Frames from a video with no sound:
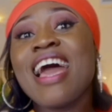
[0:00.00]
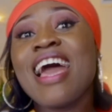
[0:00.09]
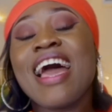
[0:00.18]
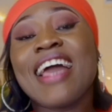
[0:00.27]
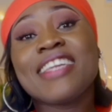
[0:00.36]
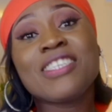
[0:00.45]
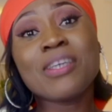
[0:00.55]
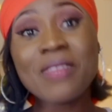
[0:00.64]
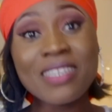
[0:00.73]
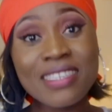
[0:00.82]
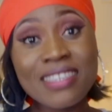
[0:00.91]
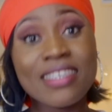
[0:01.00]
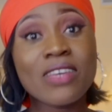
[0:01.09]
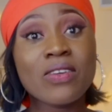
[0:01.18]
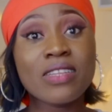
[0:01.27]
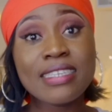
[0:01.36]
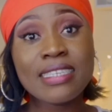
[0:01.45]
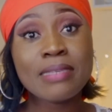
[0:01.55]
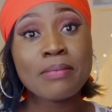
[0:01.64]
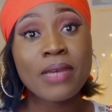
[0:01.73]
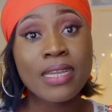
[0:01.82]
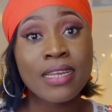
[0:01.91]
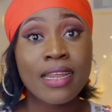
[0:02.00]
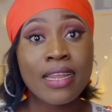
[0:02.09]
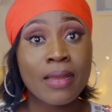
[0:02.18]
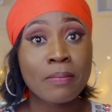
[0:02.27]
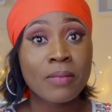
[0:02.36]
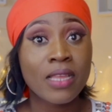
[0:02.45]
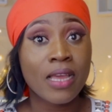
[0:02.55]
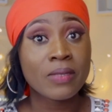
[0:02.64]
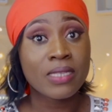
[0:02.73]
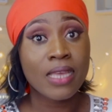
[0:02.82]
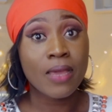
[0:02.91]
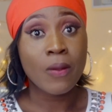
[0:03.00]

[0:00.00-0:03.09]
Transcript: I jumped on the scale this morning and I was like,